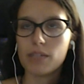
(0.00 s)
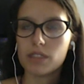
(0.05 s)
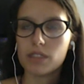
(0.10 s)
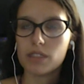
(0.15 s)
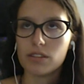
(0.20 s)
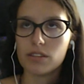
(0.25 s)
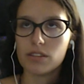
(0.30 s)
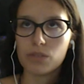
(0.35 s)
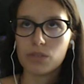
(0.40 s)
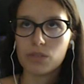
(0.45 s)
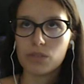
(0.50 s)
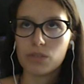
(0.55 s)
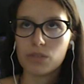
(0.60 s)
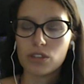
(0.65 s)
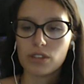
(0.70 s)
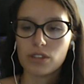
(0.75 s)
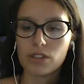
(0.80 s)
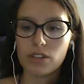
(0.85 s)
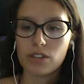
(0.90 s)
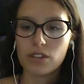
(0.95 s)
and we should
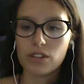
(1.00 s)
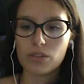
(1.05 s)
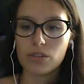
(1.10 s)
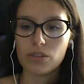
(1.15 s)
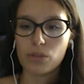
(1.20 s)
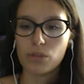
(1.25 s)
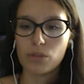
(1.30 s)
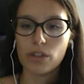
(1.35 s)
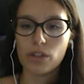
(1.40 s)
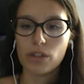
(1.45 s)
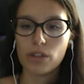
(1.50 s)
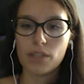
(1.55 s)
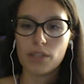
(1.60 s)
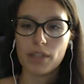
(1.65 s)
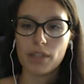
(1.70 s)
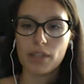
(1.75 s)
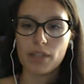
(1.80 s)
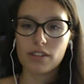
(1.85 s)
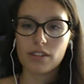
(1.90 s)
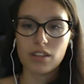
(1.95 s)
not worry
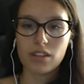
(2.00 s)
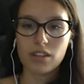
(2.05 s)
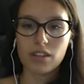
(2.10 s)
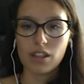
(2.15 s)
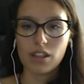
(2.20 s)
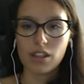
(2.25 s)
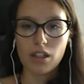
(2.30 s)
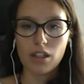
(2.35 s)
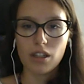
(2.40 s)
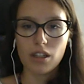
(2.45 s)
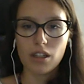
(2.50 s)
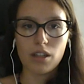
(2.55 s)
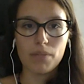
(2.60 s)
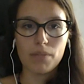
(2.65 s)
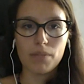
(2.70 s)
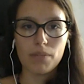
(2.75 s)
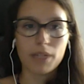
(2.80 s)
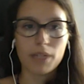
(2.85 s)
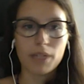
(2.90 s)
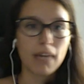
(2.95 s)
about
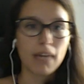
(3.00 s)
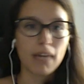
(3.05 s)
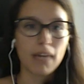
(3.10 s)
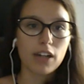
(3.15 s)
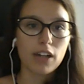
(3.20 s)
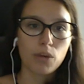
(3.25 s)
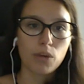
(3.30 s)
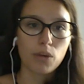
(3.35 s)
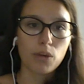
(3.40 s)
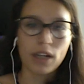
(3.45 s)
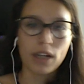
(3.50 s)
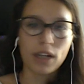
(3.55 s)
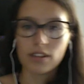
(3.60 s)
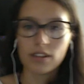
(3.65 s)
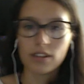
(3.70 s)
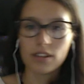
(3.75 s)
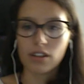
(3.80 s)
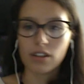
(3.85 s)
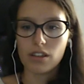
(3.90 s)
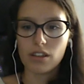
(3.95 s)
being black or white
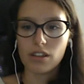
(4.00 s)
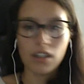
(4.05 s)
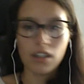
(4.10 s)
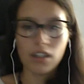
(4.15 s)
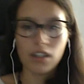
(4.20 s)
or